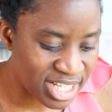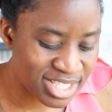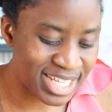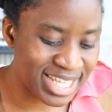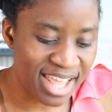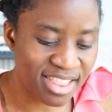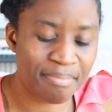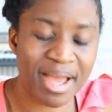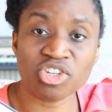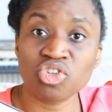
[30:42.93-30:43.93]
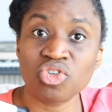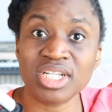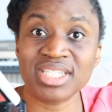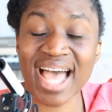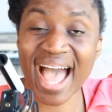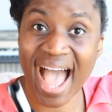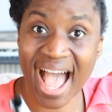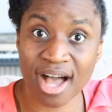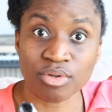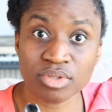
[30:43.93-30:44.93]
to get the batteries
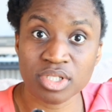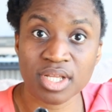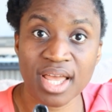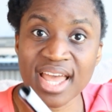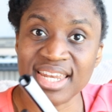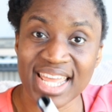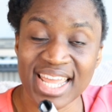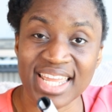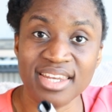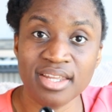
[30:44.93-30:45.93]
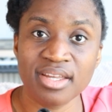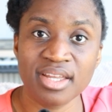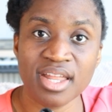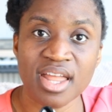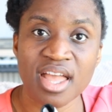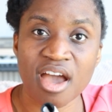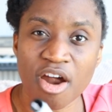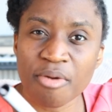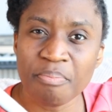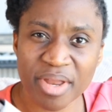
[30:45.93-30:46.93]
out and in
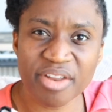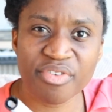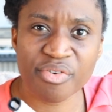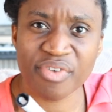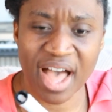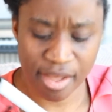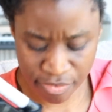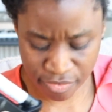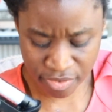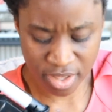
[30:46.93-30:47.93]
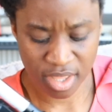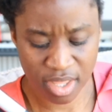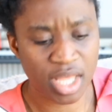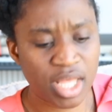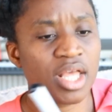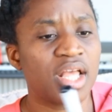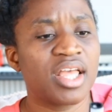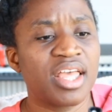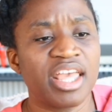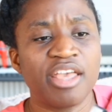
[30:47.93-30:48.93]
are a bit of a faff
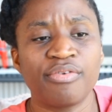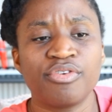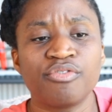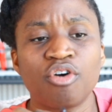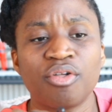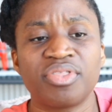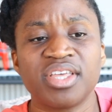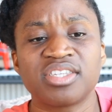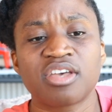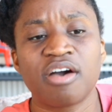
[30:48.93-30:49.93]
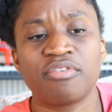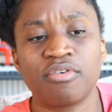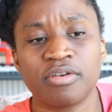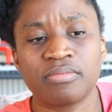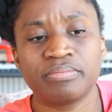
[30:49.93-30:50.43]
if you've got this cover on.